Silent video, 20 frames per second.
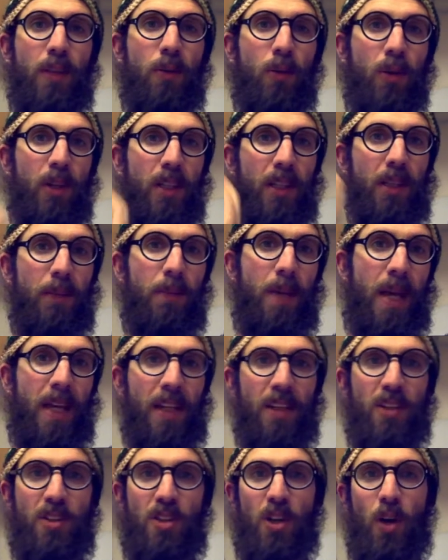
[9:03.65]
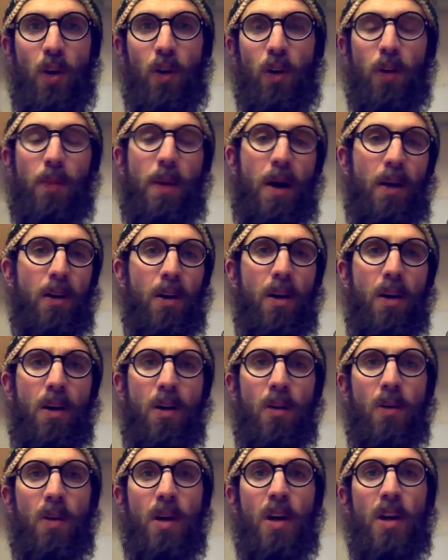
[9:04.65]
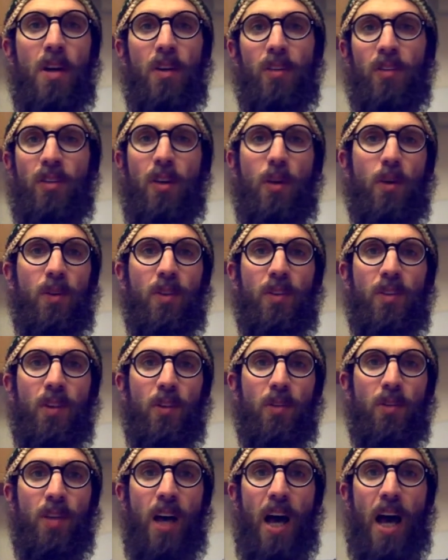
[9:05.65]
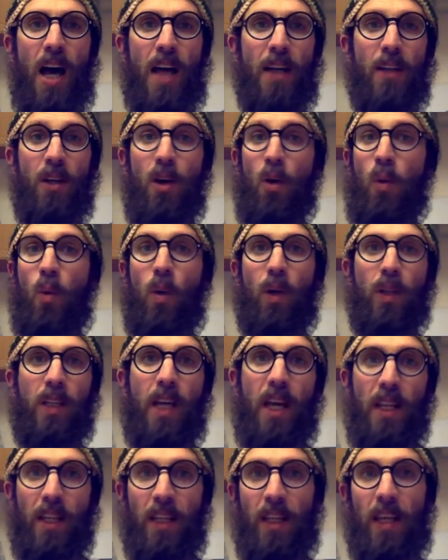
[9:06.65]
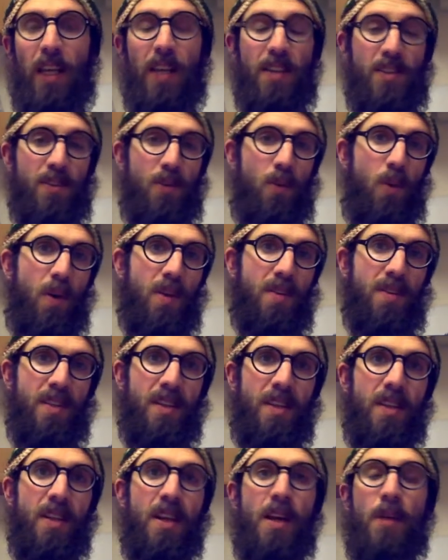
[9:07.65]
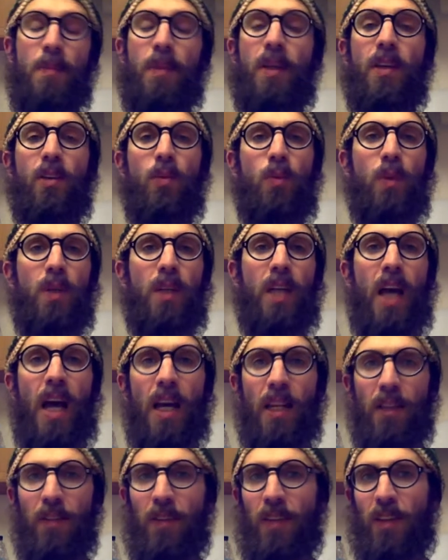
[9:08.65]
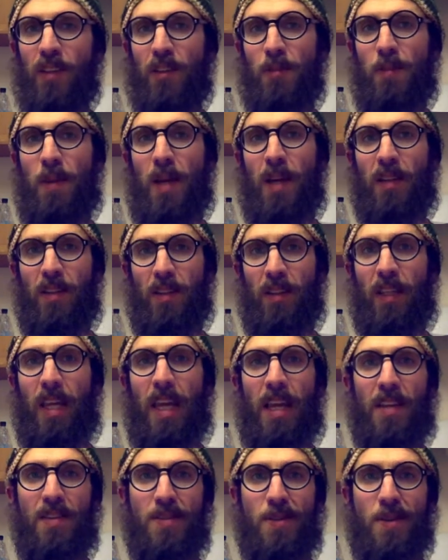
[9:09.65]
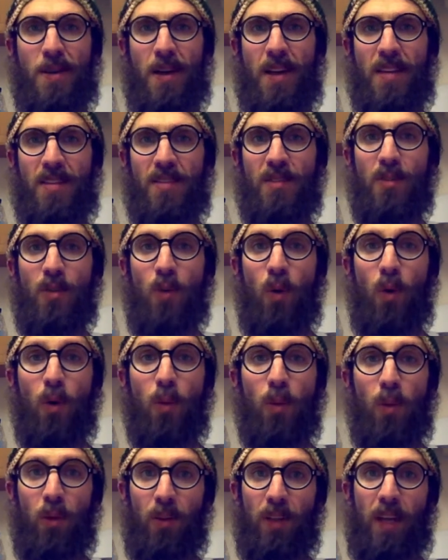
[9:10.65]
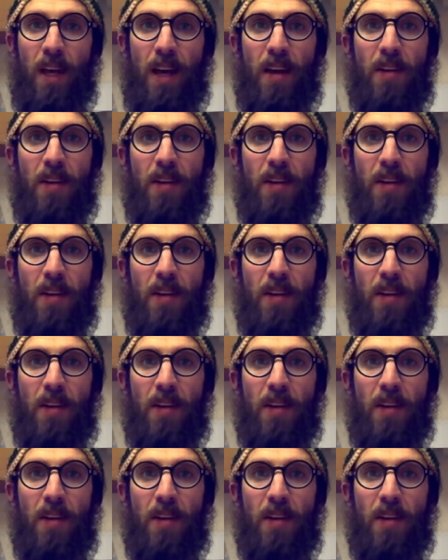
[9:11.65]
where he made a joke about, oh, so-and-so died. What kind of cancer was it? Because we kind of expect cancer as normal now